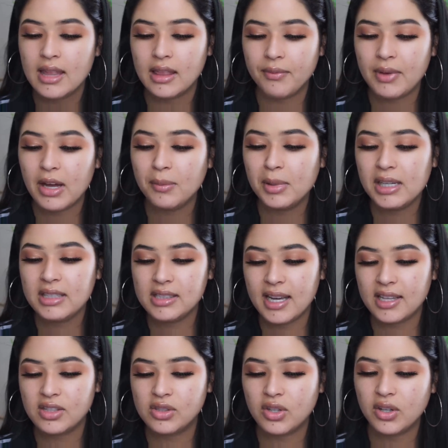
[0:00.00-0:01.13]
The velvety
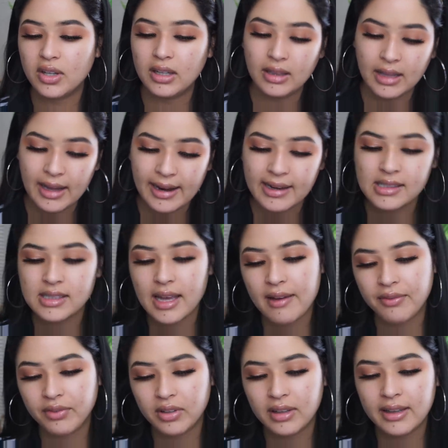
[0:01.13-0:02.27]
texture glides
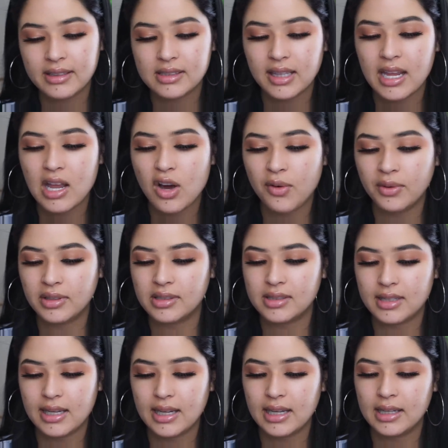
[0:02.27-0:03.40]
effortlessly over the
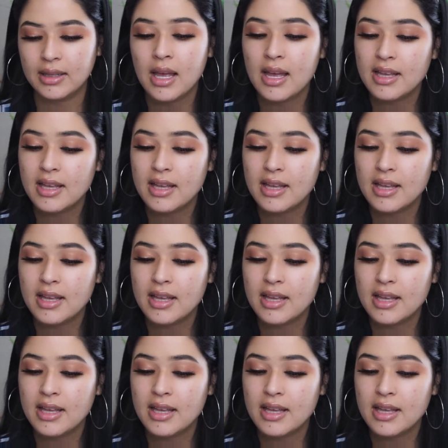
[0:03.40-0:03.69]
skin,